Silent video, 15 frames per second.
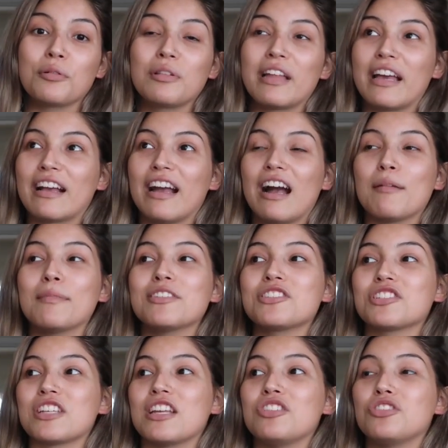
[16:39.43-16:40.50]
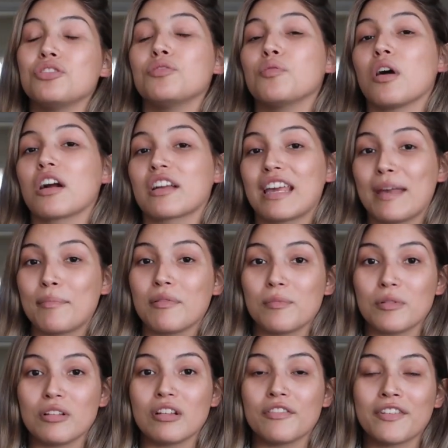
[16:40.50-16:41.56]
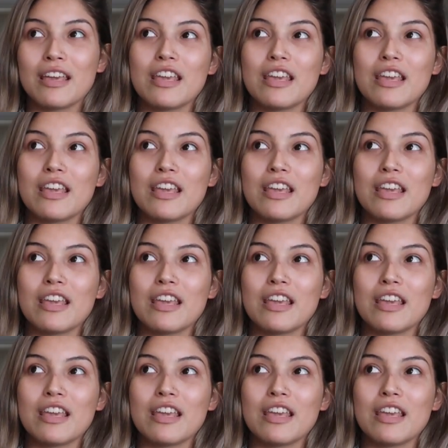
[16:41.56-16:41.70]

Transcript: Like, how much change you are capable of.